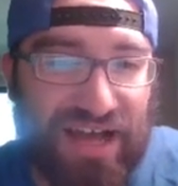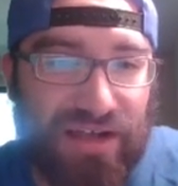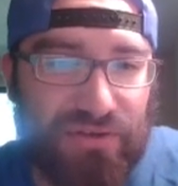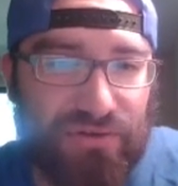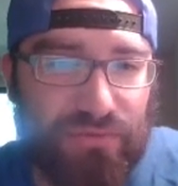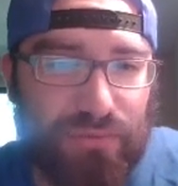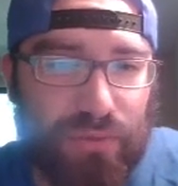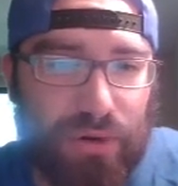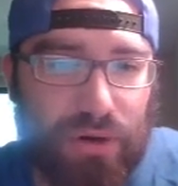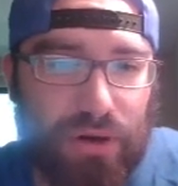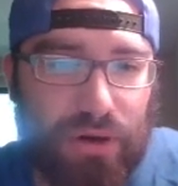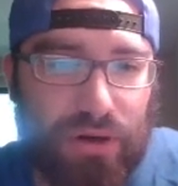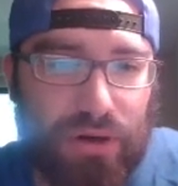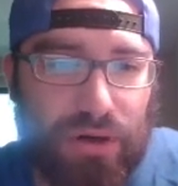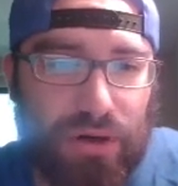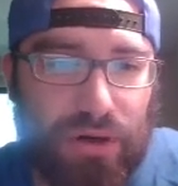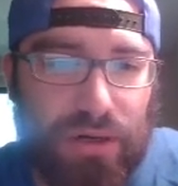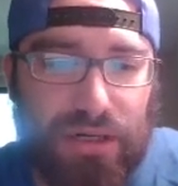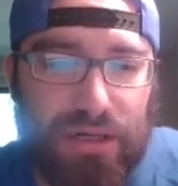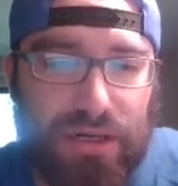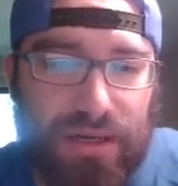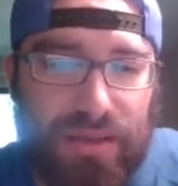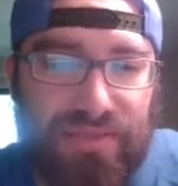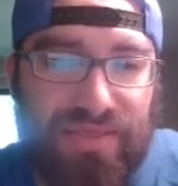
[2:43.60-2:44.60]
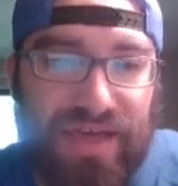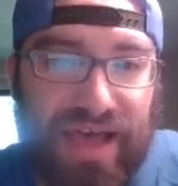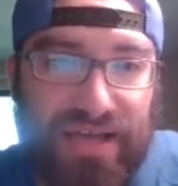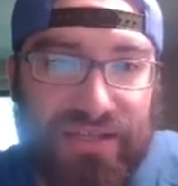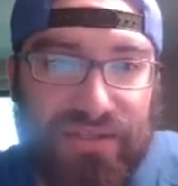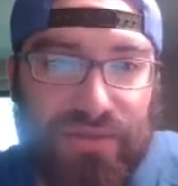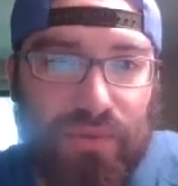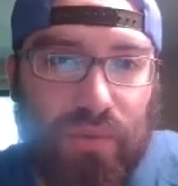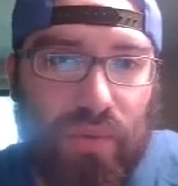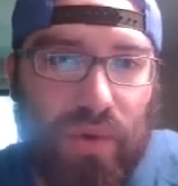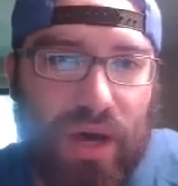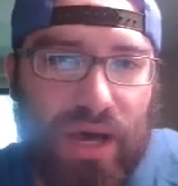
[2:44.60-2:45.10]
mark.
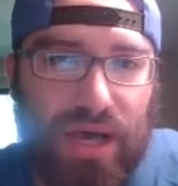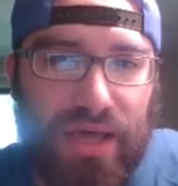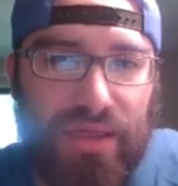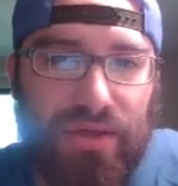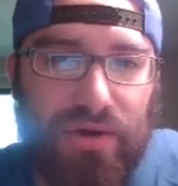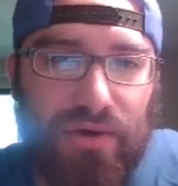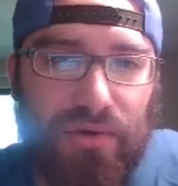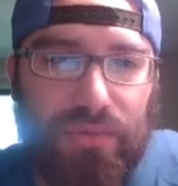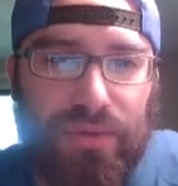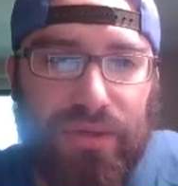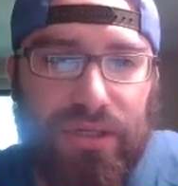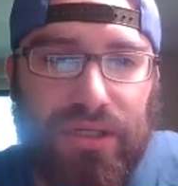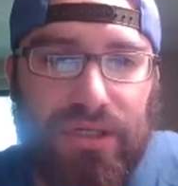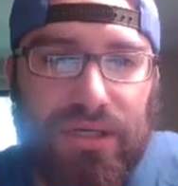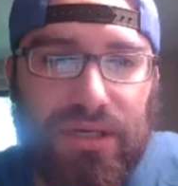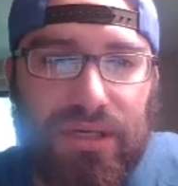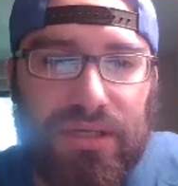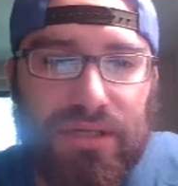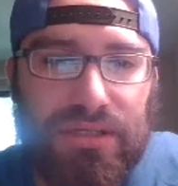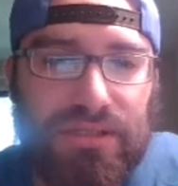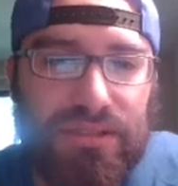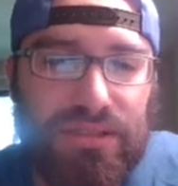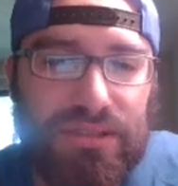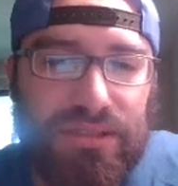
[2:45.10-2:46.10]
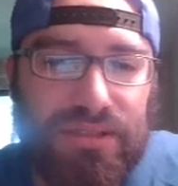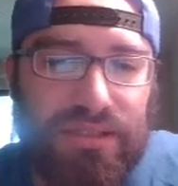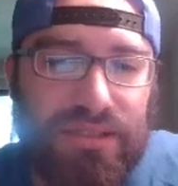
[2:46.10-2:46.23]
That's why, though, because